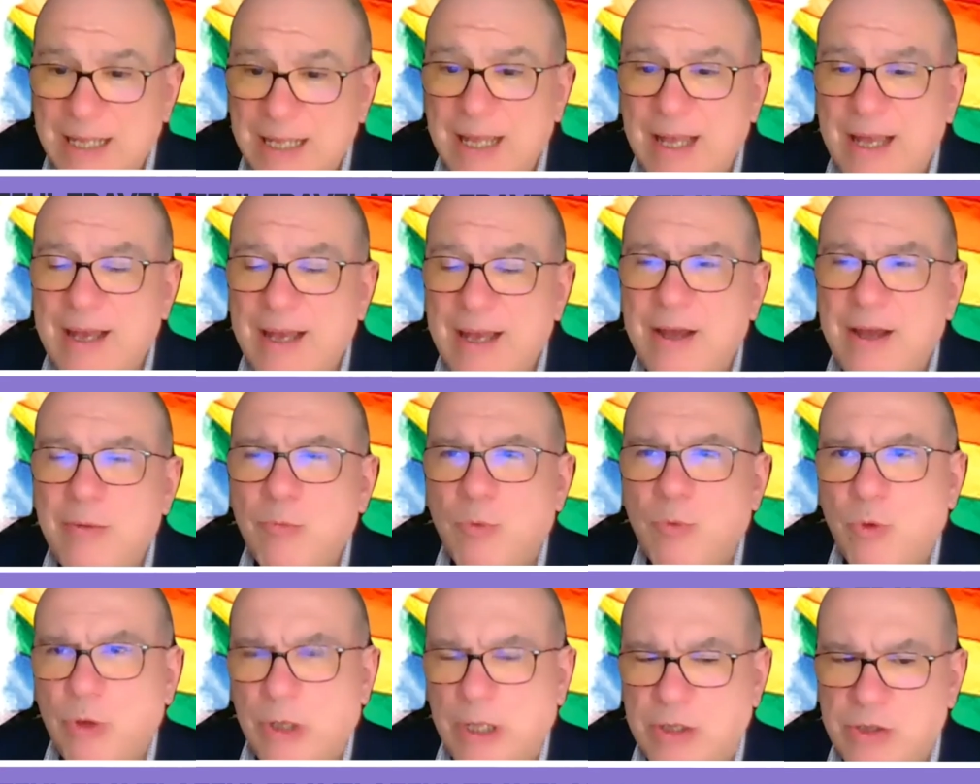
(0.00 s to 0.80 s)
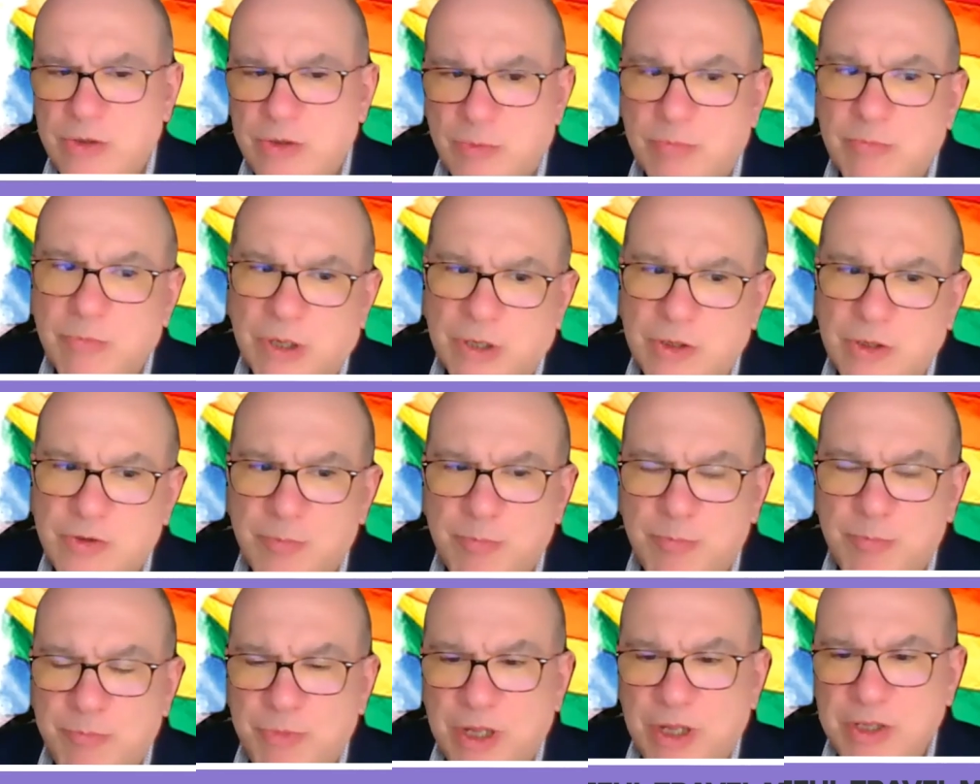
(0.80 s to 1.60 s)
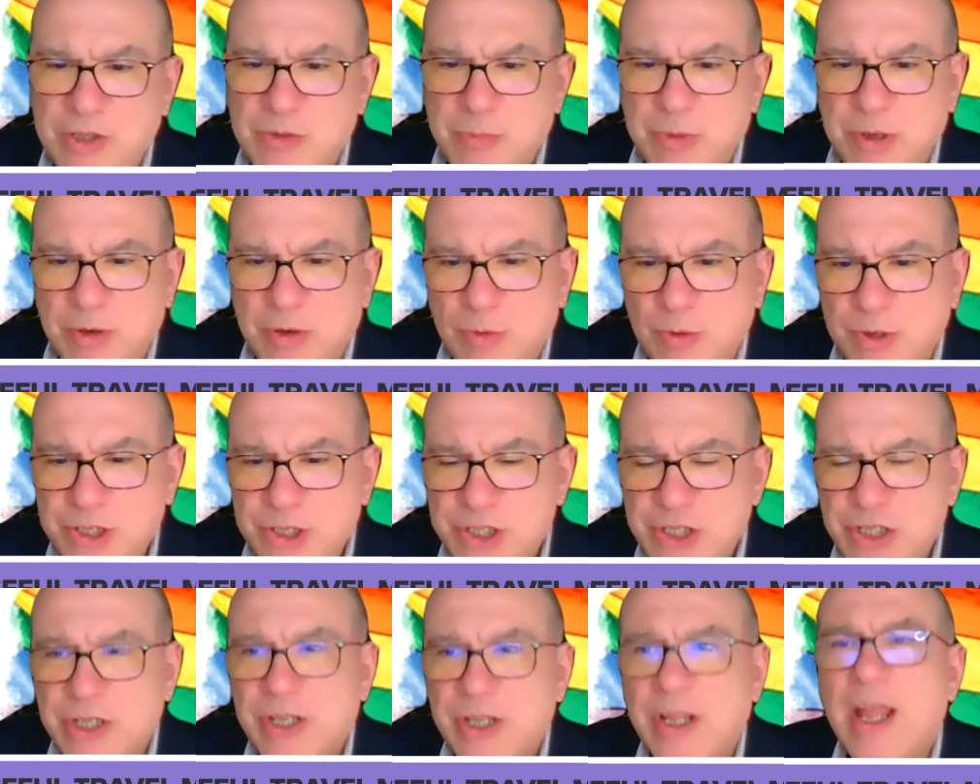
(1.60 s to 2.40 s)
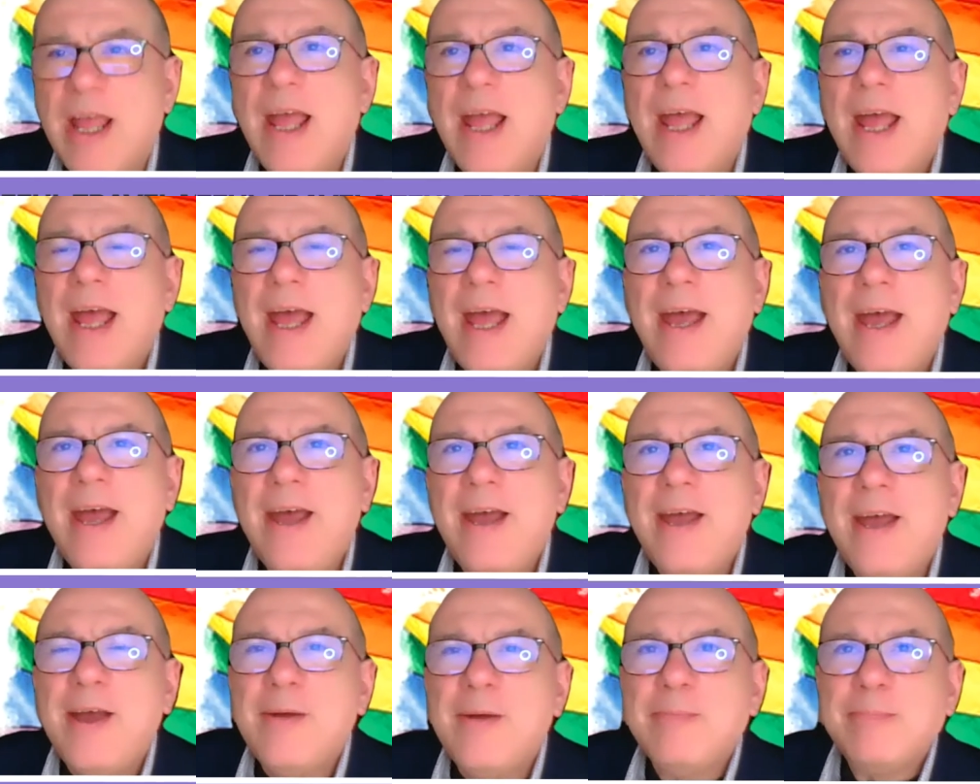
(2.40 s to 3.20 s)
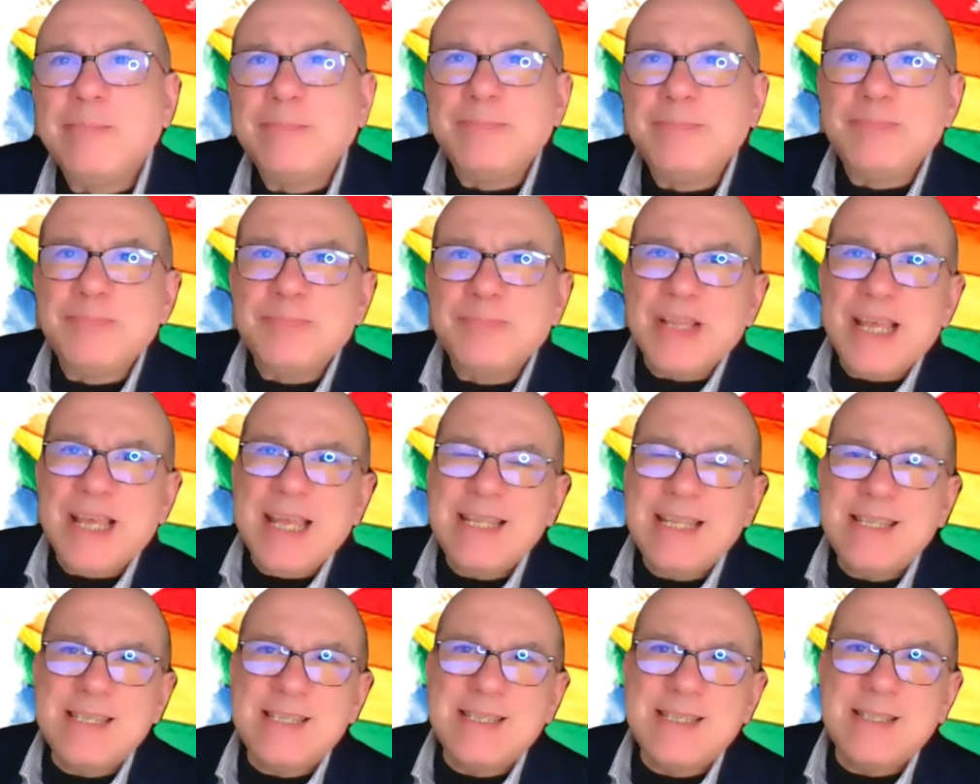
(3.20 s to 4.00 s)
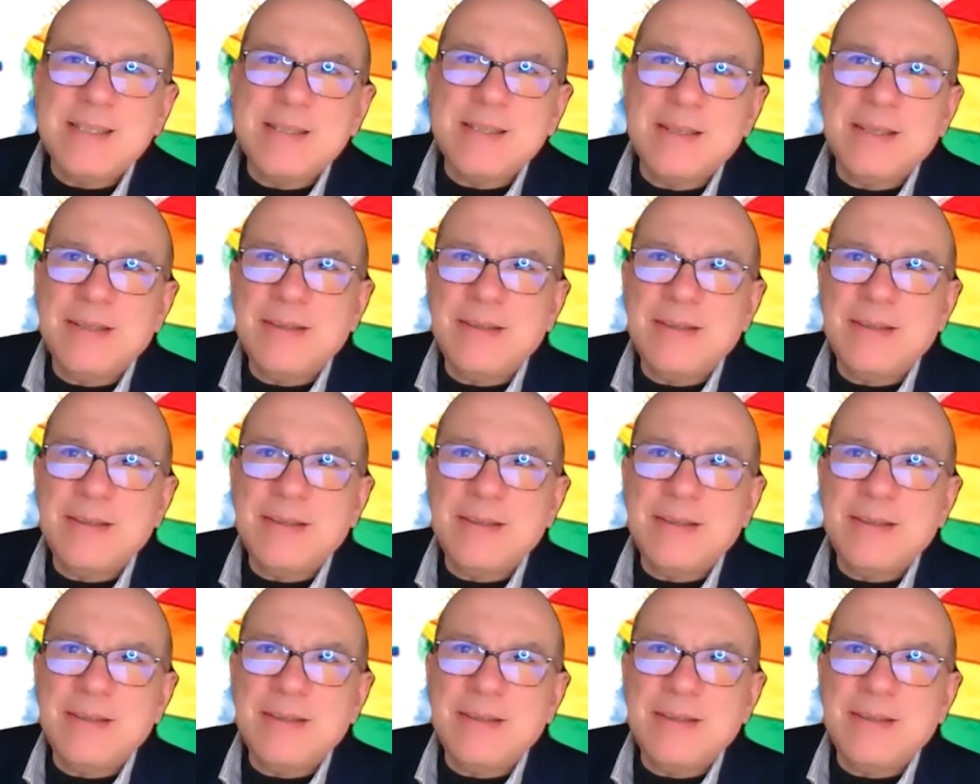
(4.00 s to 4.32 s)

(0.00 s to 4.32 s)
Well, that's a big question. It's